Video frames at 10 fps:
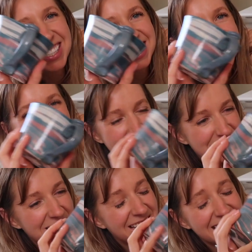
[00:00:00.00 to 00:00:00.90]
this is a bit of
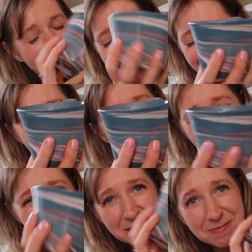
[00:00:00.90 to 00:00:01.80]
me, and it is a
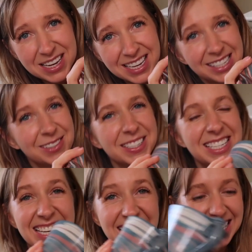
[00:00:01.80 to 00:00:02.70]
bit of me to a
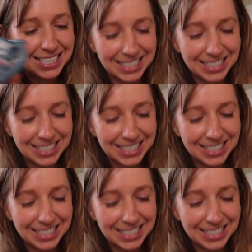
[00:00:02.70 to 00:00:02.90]
T.